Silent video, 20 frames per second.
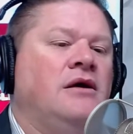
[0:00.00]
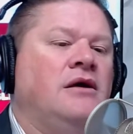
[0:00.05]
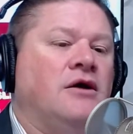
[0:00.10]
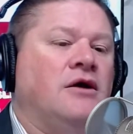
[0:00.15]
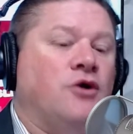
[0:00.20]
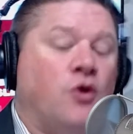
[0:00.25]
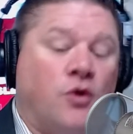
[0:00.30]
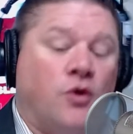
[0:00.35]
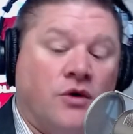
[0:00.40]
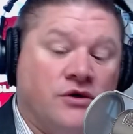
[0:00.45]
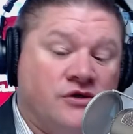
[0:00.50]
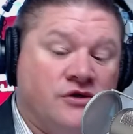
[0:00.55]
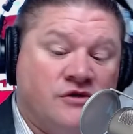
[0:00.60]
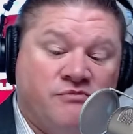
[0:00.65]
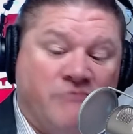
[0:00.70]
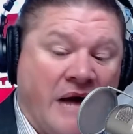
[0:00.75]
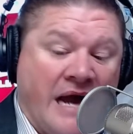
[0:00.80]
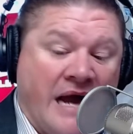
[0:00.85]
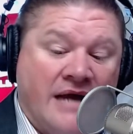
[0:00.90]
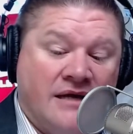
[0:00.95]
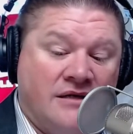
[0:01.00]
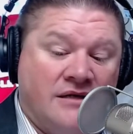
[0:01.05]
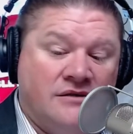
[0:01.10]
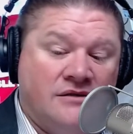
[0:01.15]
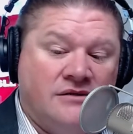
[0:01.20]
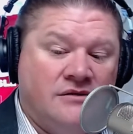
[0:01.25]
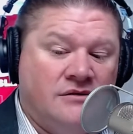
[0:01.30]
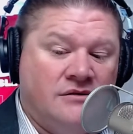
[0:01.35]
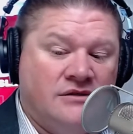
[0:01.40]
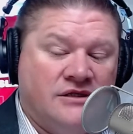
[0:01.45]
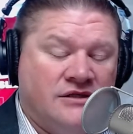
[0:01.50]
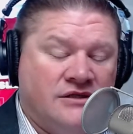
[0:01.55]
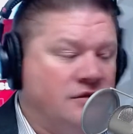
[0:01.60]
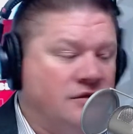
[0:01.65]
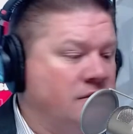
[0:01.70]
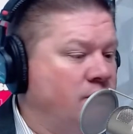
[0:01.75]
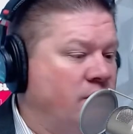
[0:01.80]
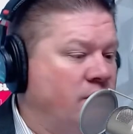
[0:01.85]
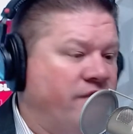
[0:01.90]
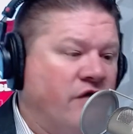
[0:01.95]
Of course, Biden
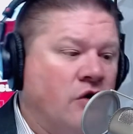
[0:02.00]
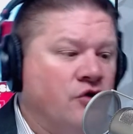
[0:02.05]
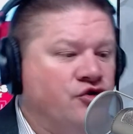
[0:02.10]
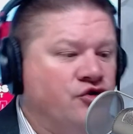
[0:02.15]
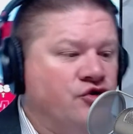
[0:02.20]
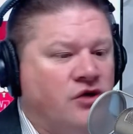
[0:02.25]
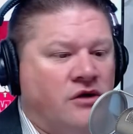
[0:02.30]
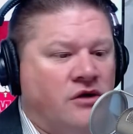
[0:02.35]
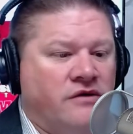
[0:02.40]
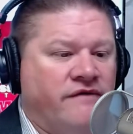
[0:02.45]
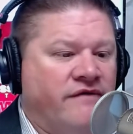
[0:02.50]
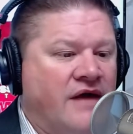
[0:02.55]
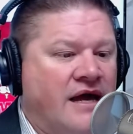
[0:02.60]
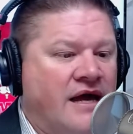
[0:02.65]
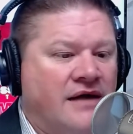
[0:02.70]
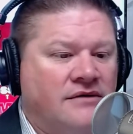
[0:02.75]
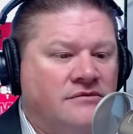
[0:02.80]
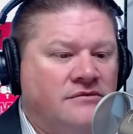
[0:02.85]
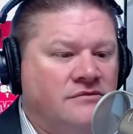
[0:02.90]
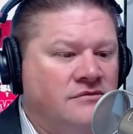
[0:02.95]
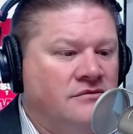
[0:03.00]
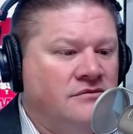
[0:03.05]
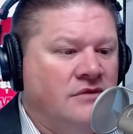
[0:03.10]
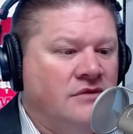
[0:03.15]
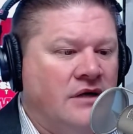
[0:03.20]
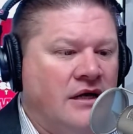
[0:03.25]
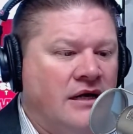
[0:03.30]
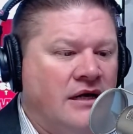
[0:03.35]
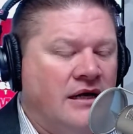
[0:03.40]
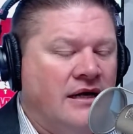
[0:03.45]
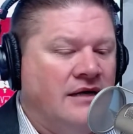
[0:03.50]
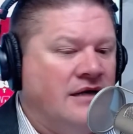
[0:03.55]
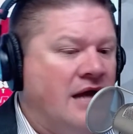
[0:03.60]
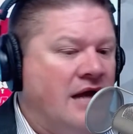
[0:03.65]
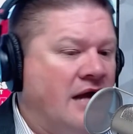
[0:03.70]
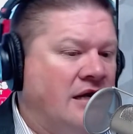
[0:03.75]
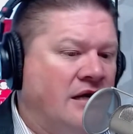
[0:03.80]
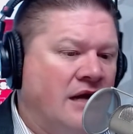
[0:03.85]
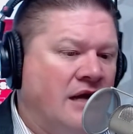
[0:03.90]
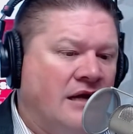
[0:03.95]
just reversed all of that,
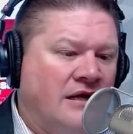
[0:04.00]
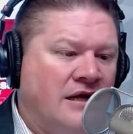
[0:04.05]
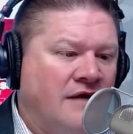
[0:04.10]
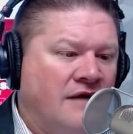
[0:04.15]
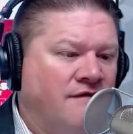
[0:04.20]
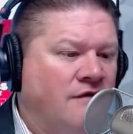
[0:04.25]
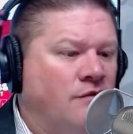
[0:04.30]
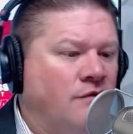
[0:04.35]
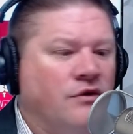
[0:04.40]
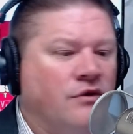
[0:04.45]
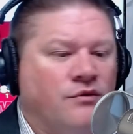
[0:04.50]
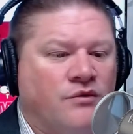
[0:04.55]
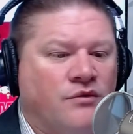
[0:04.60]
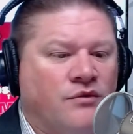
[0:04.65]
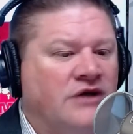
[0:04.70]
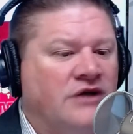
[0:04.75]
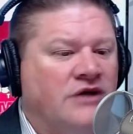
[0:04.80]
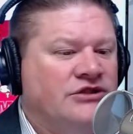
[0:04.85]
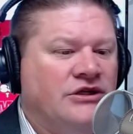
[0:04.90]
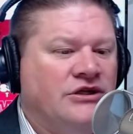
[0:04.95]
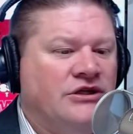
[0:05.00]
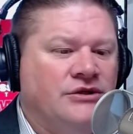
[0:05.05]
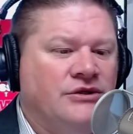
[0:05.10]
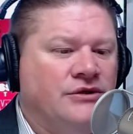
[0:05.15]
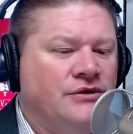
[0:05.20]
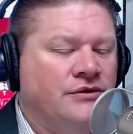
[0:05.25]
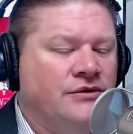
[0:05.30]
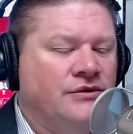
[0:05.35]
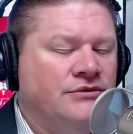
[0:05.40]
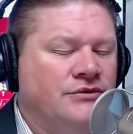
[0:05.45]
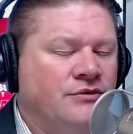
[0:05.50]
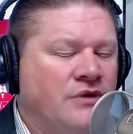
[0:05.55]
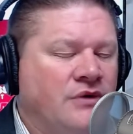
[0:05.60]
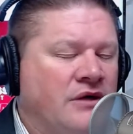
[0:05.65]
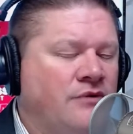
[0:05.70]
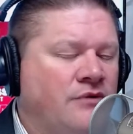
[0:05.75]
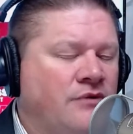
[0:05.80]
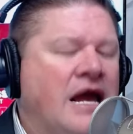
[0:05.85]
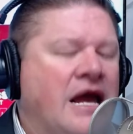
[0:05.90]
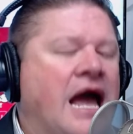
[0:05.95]
and even with Russia too.
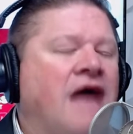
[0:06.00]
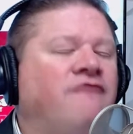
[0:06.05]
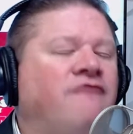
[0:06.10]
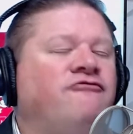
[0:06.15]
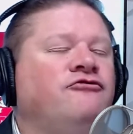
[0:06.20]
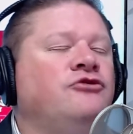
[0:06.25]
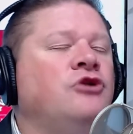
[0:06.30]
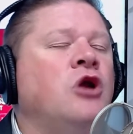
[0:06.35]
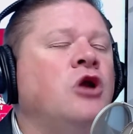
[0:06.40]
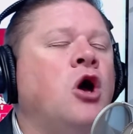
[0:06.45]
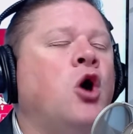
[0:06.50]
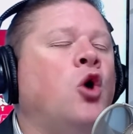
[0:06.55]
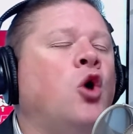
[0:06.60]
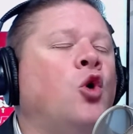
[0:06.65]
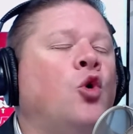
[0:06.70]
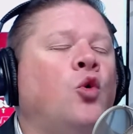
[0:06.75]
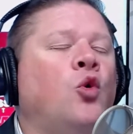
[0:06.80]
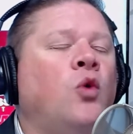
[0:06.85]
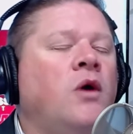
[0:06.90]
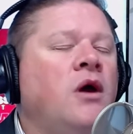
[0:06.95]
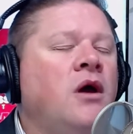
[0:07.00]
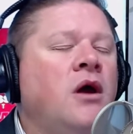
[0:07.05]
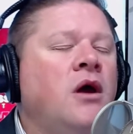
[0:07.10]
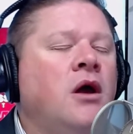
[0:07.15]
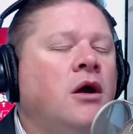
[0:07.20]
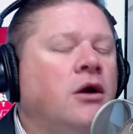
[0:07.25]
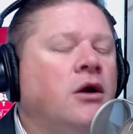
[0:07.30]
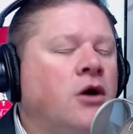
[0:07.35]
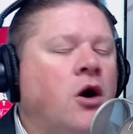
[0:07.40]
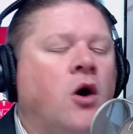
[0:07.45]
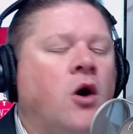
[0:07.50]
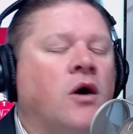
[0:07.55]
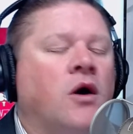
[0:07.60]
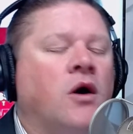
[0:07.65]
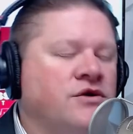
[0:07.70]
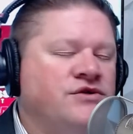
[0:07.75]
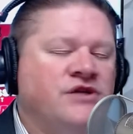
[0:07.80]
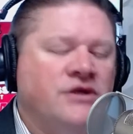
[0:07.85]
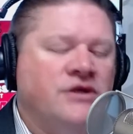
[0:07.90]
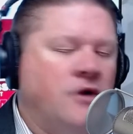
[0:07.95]
We have no
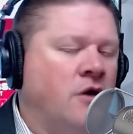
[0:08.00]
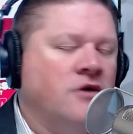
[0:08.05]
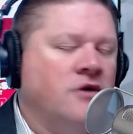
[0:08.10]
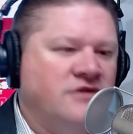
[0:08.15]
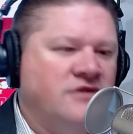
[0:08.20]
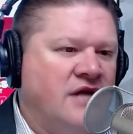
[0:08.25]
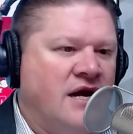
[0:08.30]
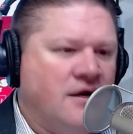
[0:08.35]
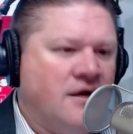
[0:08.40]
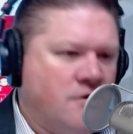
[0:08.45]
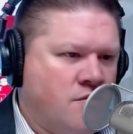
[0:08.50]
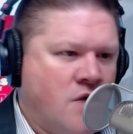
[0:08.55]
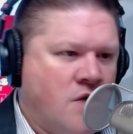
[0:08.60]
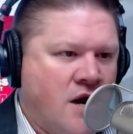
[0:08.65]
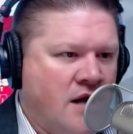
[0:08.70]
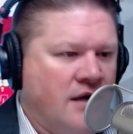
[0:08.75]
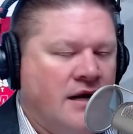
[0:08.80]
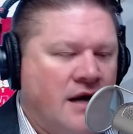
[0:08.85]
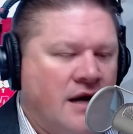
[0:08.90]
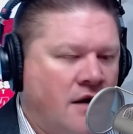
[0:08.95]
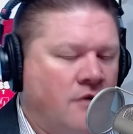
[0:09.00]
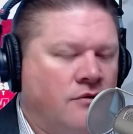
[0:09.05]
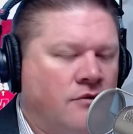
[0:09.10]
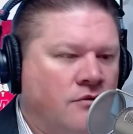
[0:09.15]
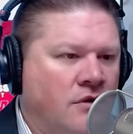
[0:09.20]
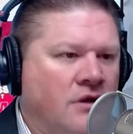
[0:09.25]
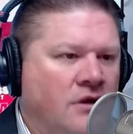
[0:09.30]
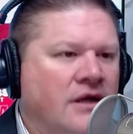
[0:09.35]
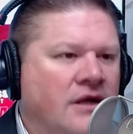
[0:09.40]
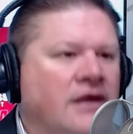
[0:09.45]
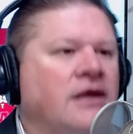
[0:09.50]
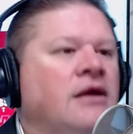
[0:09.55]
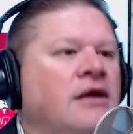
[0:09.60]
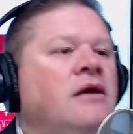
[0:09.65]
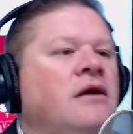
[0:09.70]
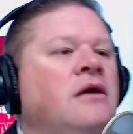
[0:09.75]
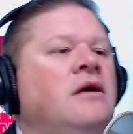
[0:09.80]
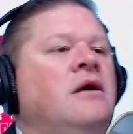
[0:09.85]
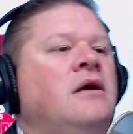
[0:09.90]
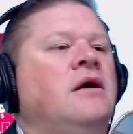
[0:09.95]
cards in our deck right now, really,
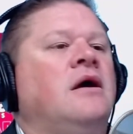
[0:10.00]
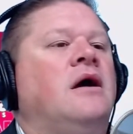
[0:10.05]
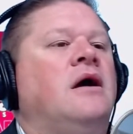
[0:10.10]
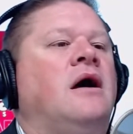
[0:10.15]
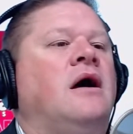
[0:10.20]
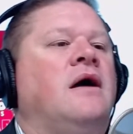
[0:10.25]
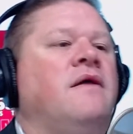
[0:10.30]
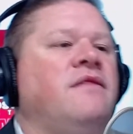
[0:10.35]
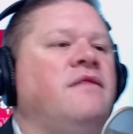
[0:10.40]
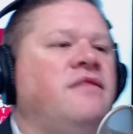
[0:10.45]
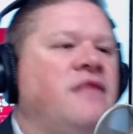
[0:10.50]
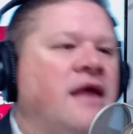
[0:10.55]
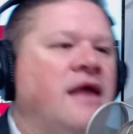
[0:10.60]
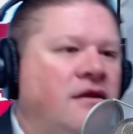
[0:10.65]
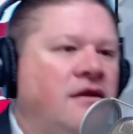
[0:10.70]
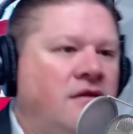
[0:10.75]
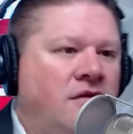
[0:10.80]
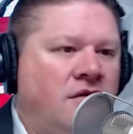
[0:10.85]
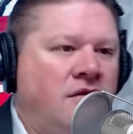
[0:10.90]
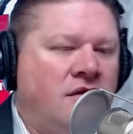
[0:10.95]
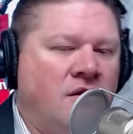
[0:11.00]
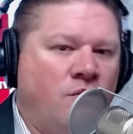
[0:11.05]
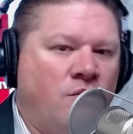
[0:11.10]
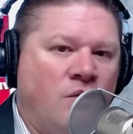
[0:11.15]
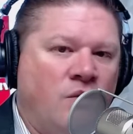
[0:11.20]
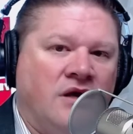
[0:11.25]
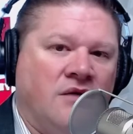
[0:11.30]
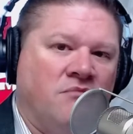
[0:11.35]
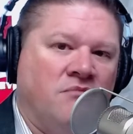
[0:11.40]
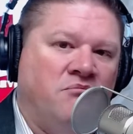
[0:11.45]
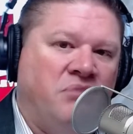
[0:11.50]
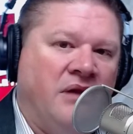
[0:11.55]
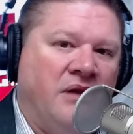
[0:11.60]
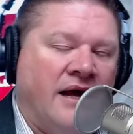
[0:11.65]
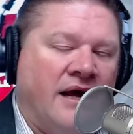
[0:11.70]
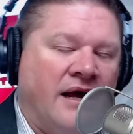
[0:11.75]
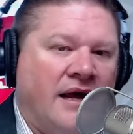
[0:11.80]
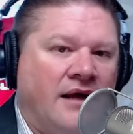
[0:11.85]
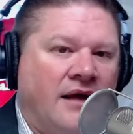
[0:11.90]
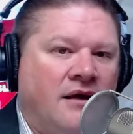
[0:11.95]
that we can
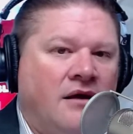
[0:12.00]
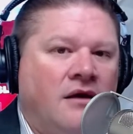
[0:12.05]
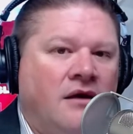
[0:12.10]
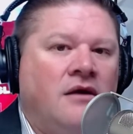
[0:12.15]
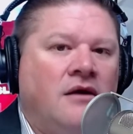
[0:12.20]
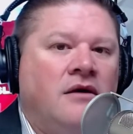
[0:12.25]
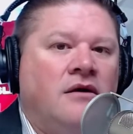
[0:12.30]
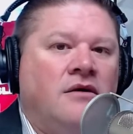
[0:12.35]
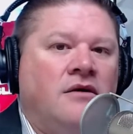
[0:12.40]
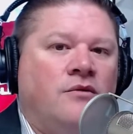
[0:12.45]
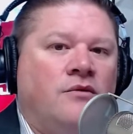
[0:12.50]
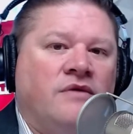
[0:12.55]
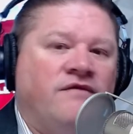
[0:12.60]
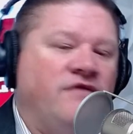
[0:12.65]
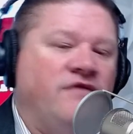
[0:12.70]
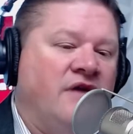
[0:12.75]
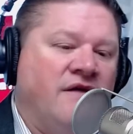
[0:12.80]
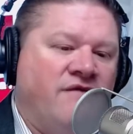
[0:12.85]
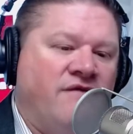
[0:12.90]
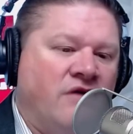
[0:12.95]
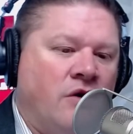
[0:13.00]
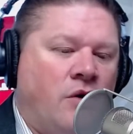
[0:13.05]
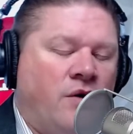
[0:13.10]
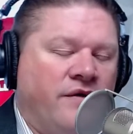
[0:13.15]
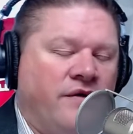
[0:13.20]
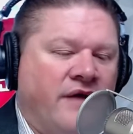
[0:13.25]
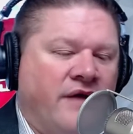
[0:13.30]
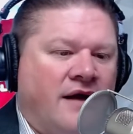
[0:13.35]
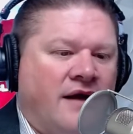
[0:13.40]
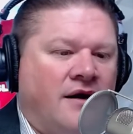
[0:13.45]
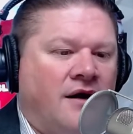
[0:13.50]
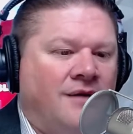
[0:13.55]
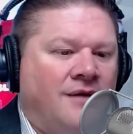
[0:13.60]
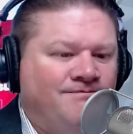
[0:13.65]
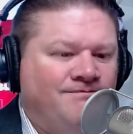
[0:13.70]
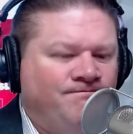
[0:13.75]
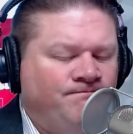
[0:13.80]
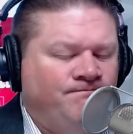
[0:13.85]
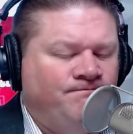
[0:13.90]
play. We've given all that up.